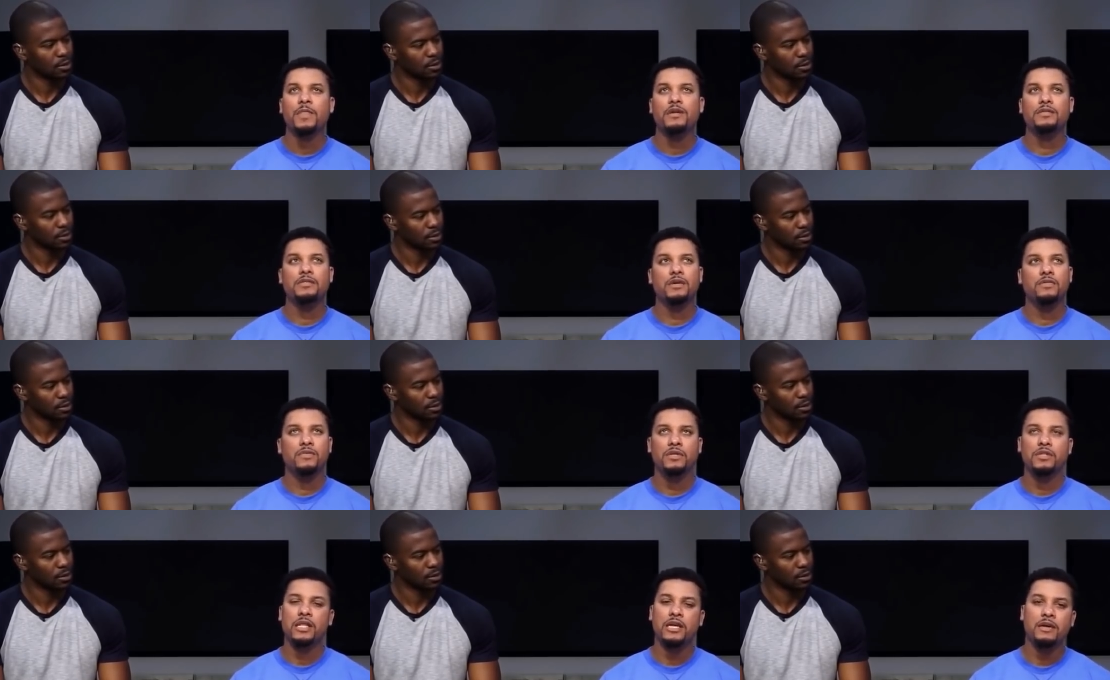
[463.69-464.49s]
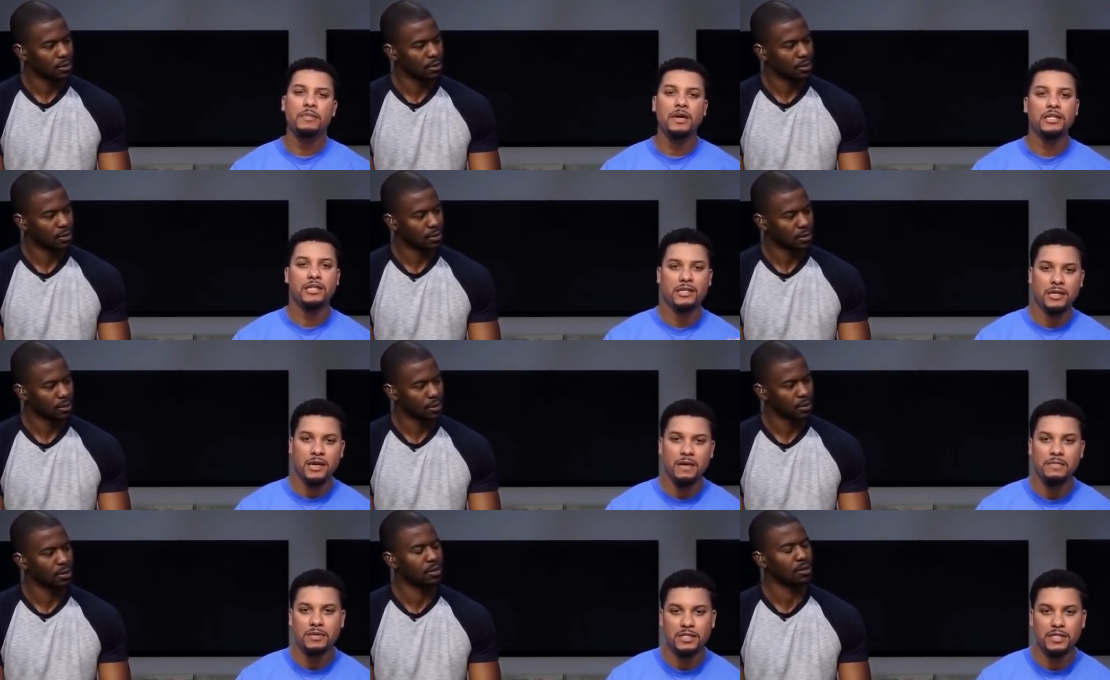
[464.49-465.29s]
Speaker 1: So when you think about the
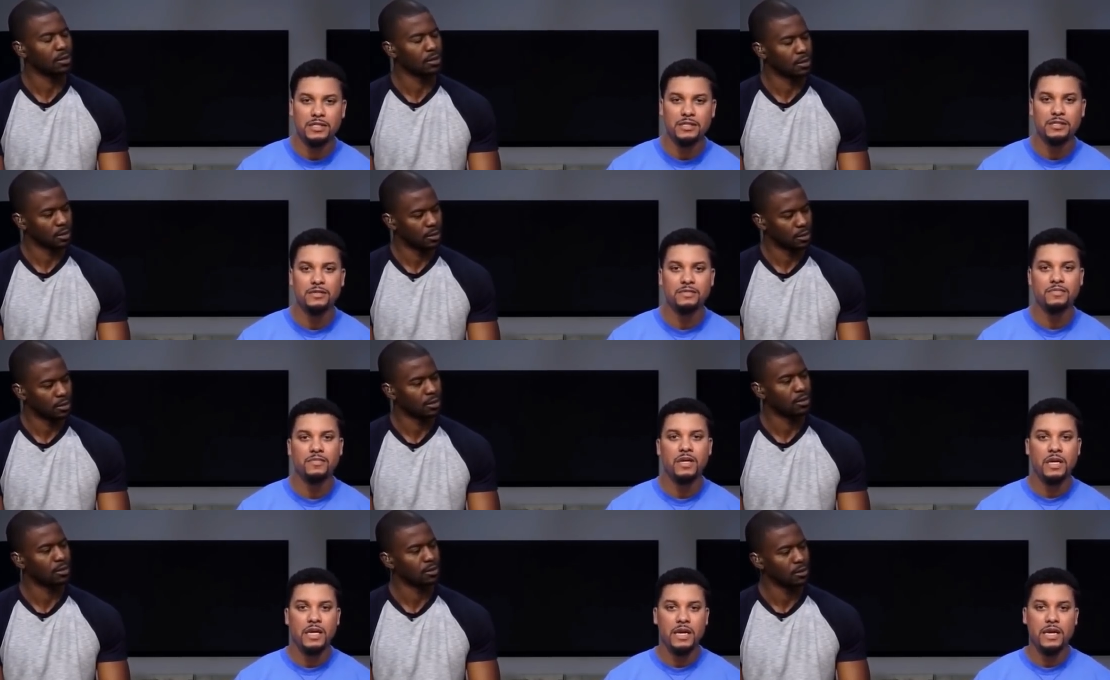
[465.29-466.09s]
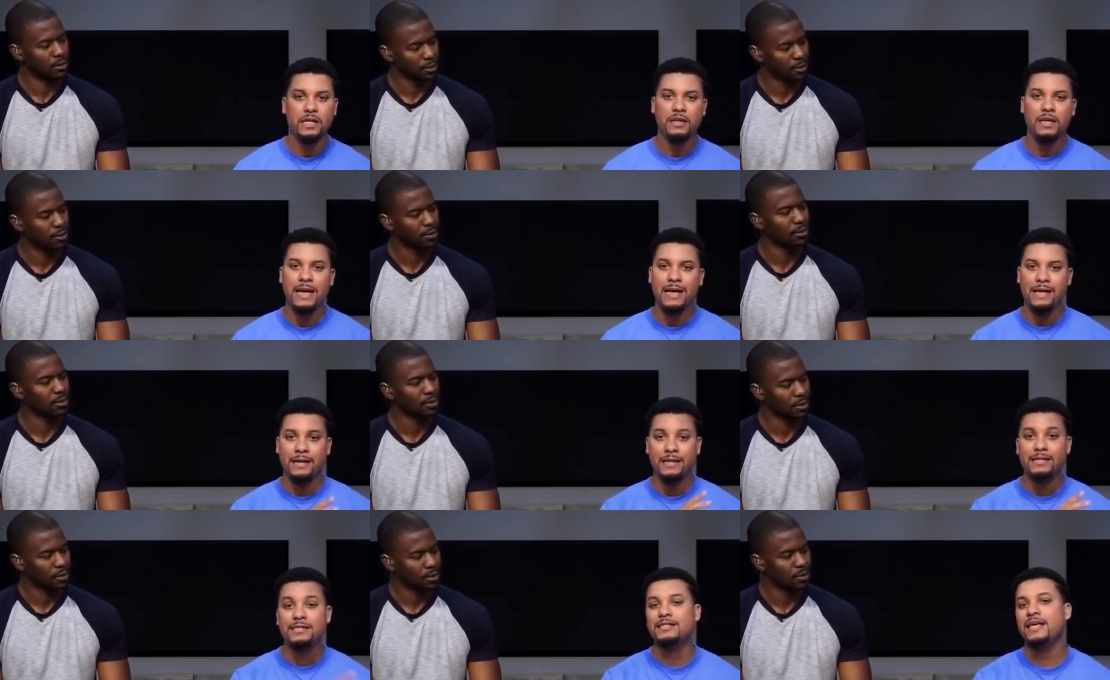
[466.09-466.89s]
number system and
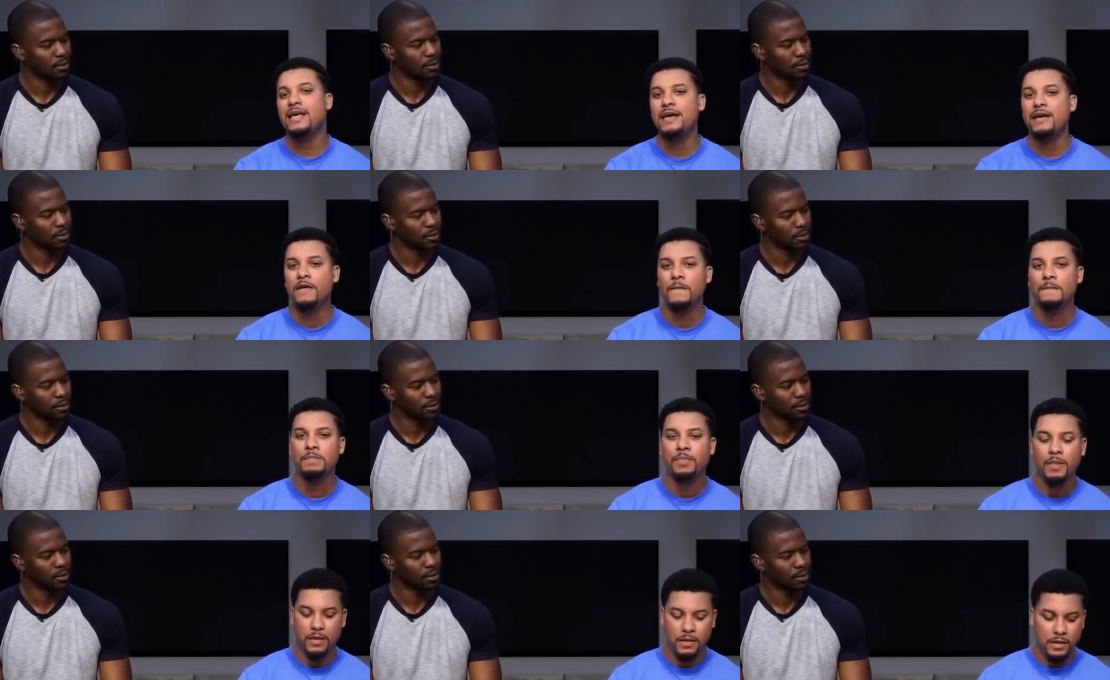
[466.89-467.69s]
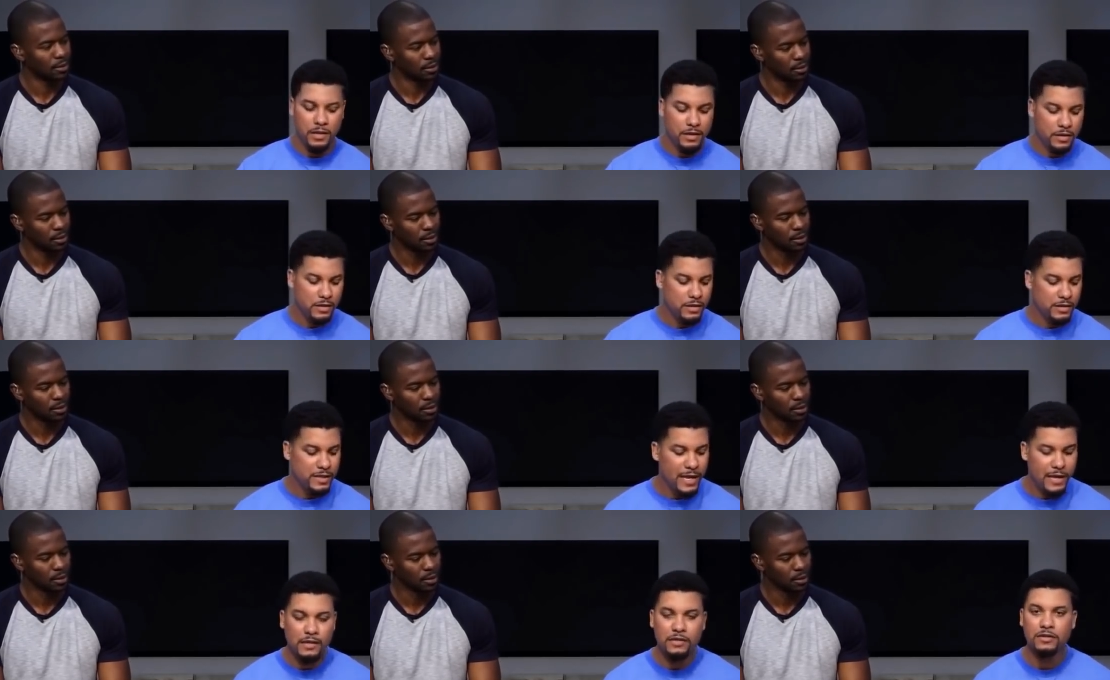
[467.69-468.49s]
the scale, the
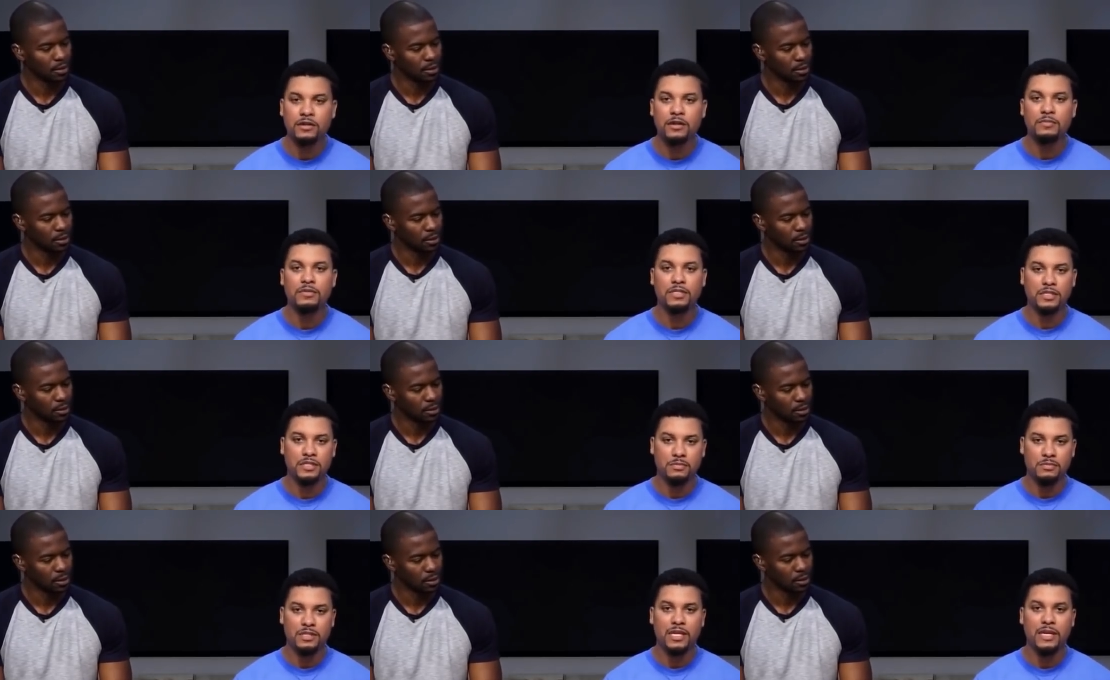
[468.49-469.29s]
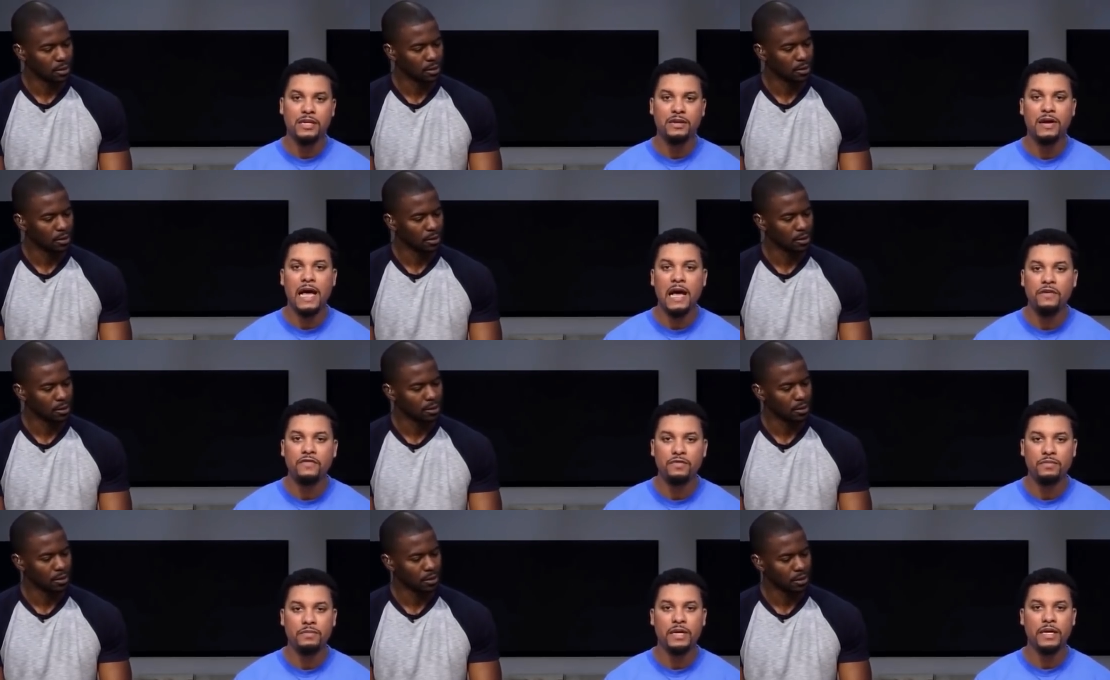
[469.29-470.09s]
scale and the number system is like your
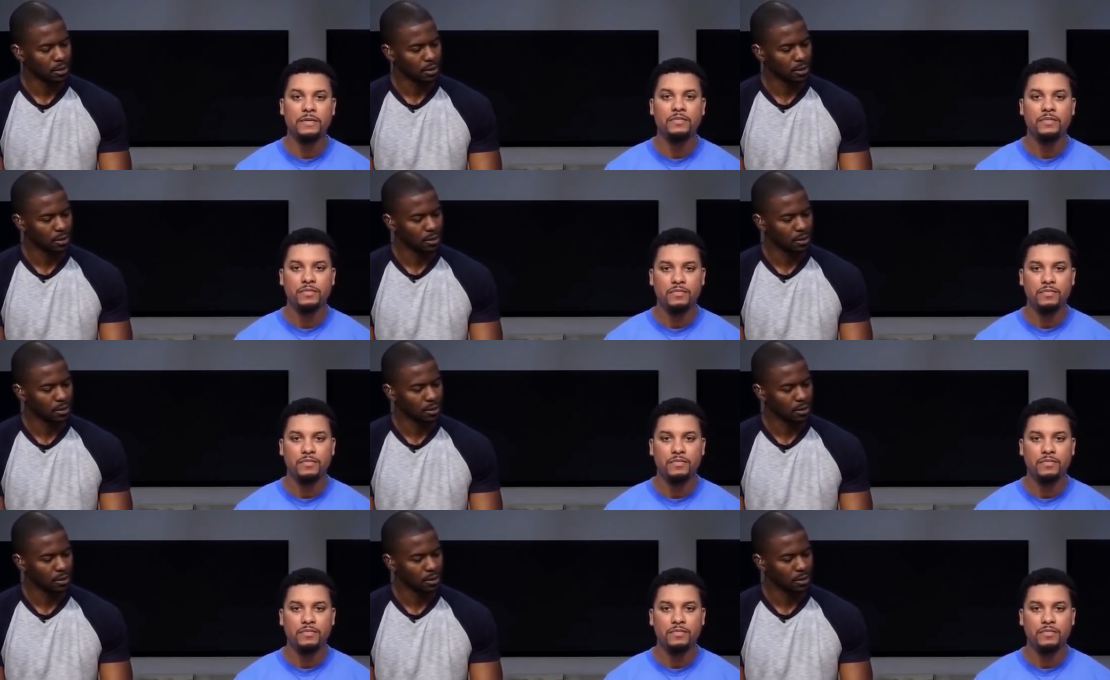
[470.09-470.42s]
alphabet.